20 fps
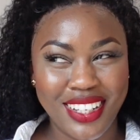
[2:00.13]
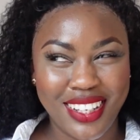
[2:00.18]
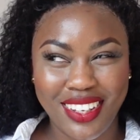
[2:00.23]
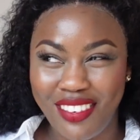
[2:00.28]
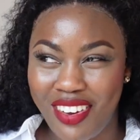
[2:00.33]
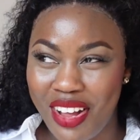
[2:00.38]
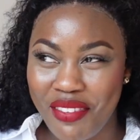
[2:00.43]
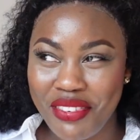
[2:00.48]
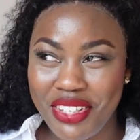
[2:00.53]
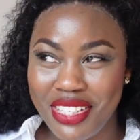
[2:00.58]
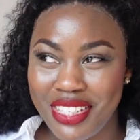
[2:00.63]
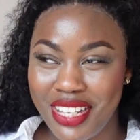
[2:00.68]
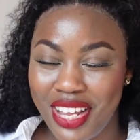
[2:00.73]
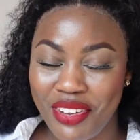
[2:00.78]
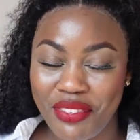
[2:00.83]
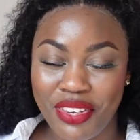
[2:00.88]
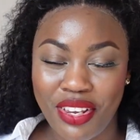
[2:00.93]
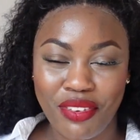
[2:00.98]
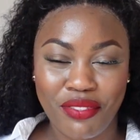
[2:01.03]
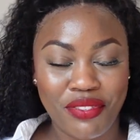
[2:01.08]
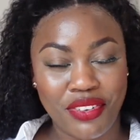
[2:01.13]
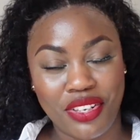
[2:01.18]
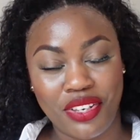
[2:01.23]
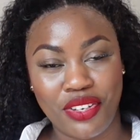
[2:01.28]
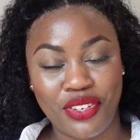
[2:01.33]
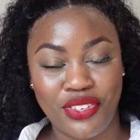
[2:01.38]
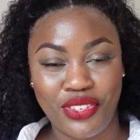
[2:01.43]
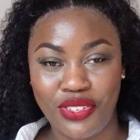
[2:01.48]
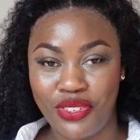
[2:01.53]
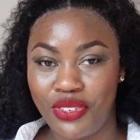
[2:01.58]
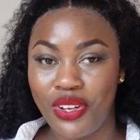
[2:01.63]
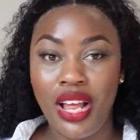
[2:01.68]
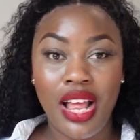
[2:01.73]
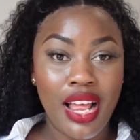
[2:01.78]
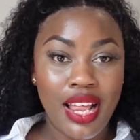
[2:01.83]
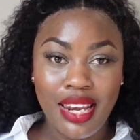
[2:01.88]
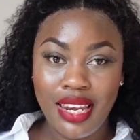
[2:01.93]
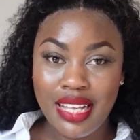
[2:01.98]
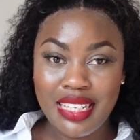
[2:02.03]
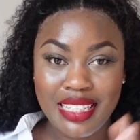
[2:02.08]
why am I saying without further ado,
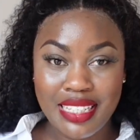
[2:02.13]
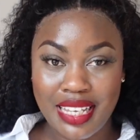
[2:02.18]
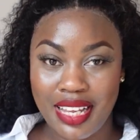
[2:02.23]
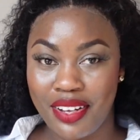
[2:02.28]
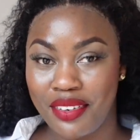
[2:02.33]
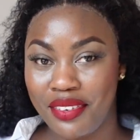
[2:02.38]
let's get